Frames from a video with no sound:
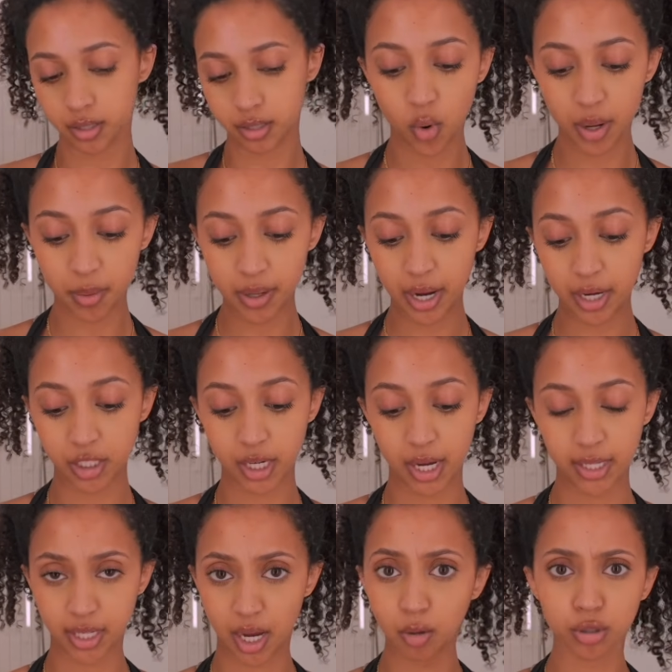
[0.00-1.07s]
Wegman actually
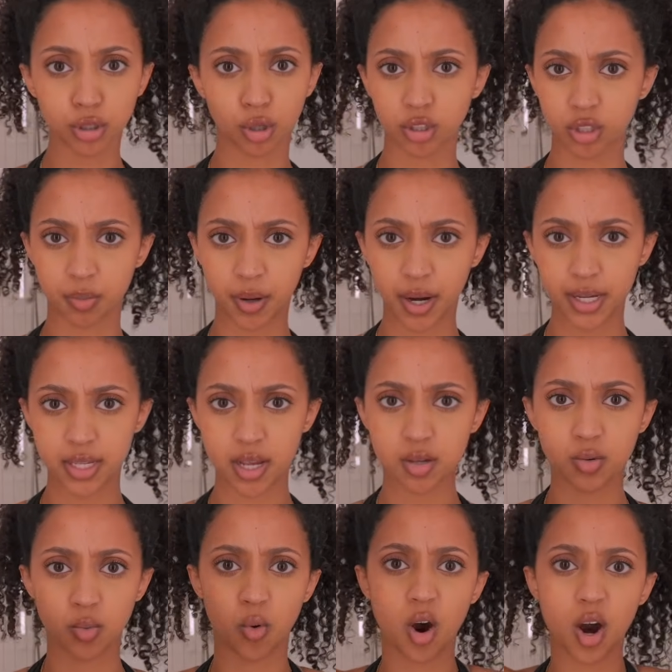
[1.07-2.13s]
has, I was so surprised. I
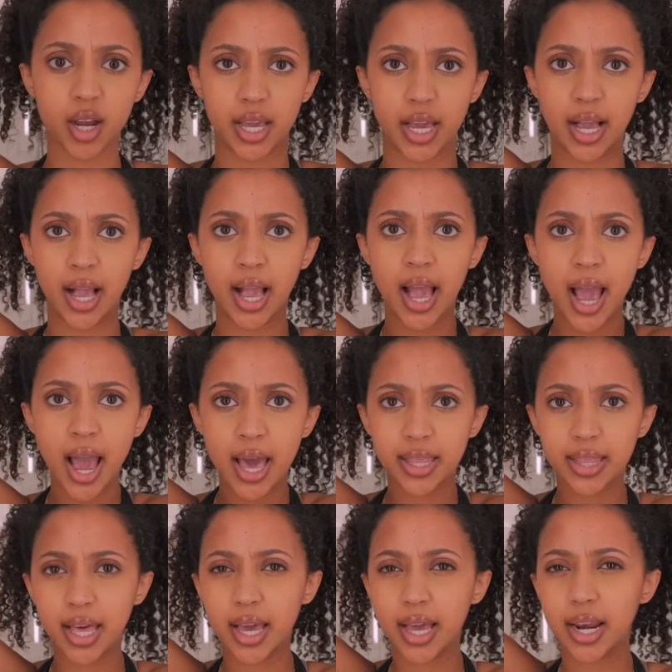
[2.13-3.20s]
was walking
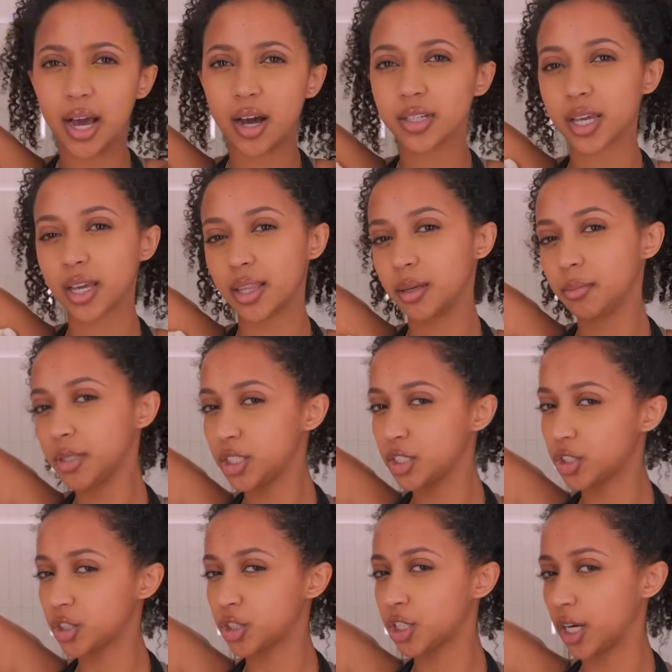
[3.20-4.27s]
and then I was like, let me
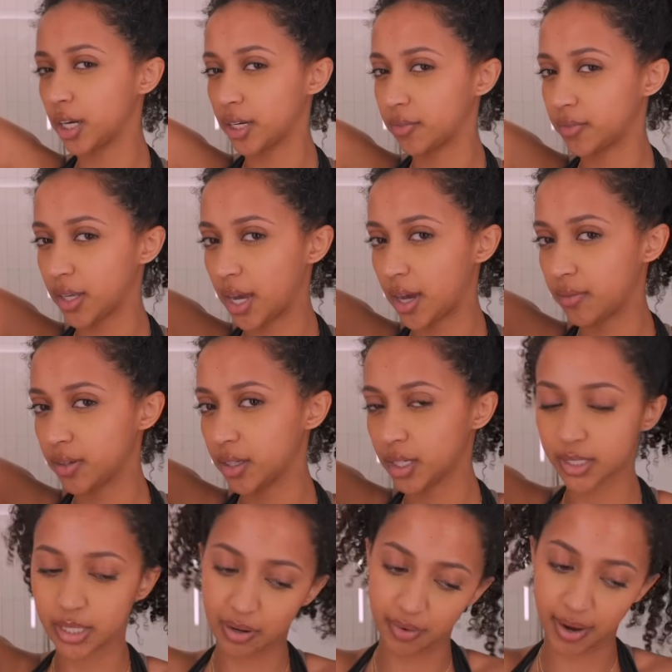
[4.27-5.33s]
just check if they have it,
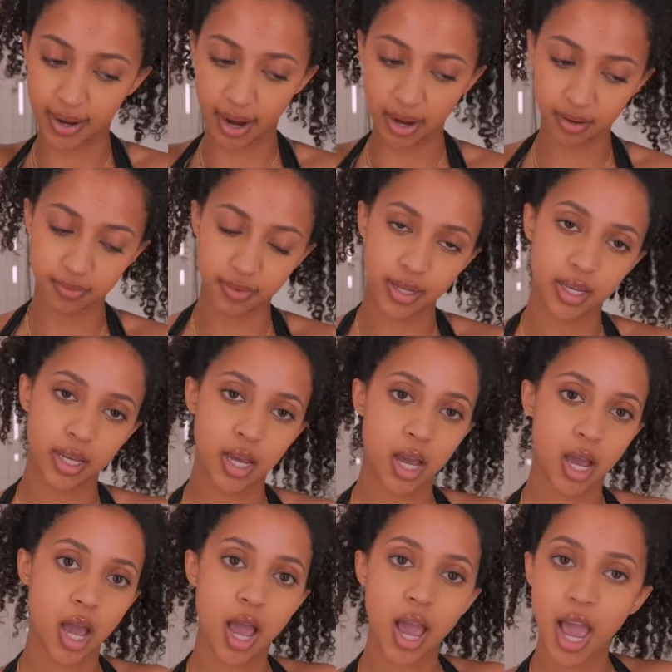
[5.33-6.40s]
because I ran out of it
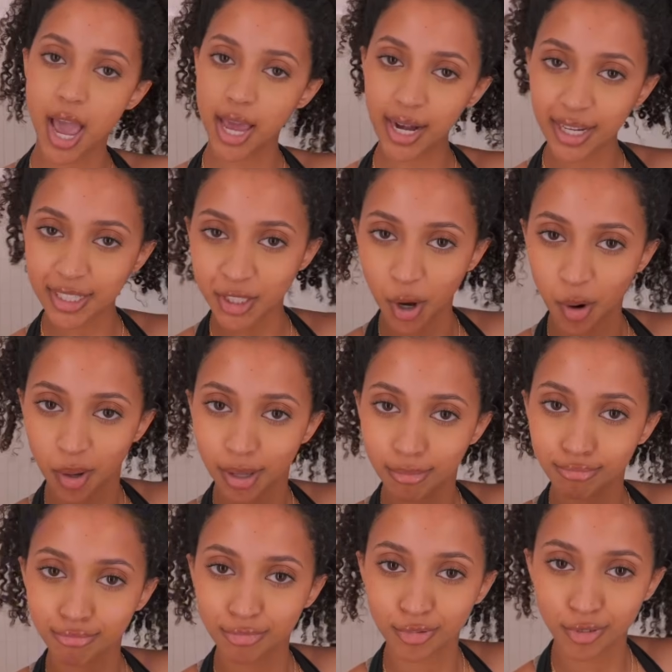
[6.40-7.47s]
and I saw it
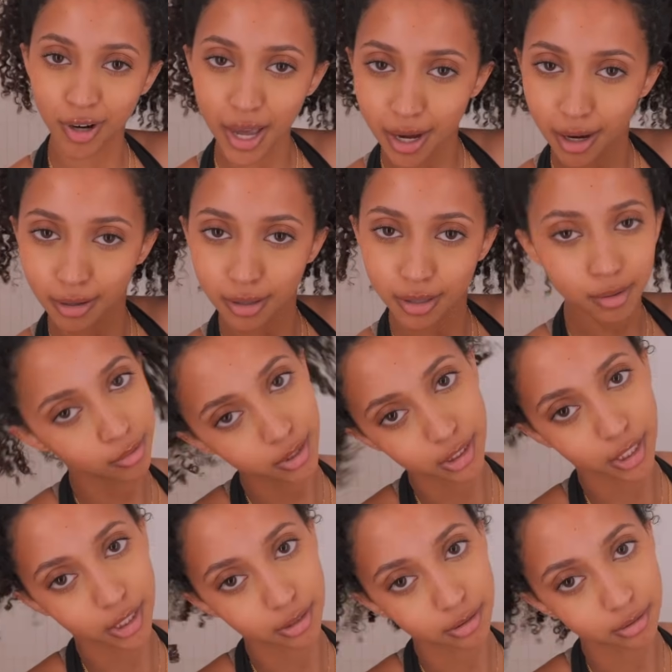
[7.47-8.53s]
right under the witch
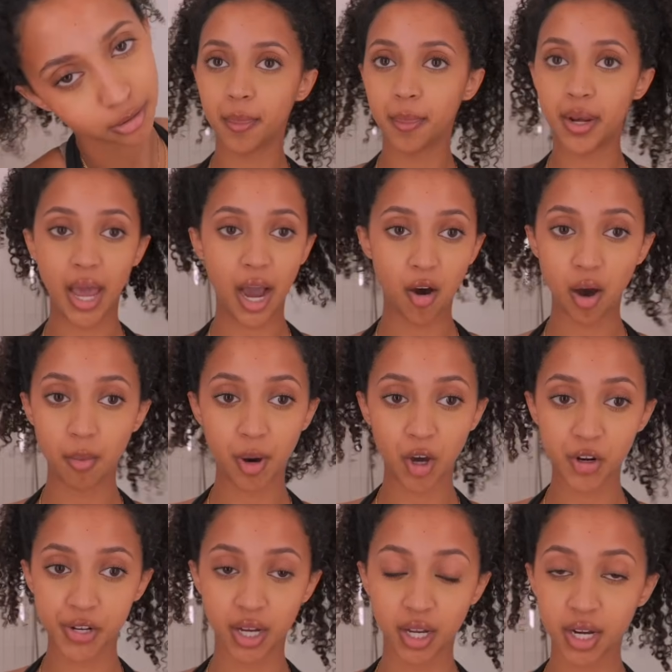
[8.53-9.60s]
hazel. Now I'm
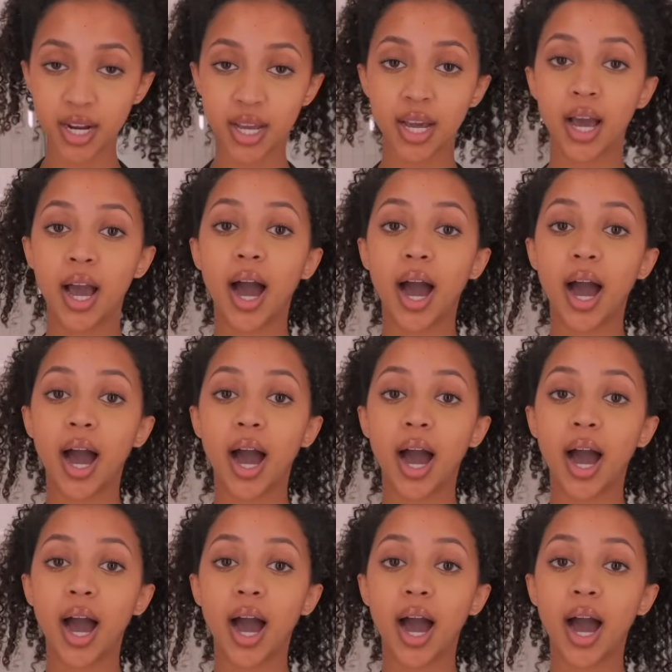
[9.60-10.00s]
all done.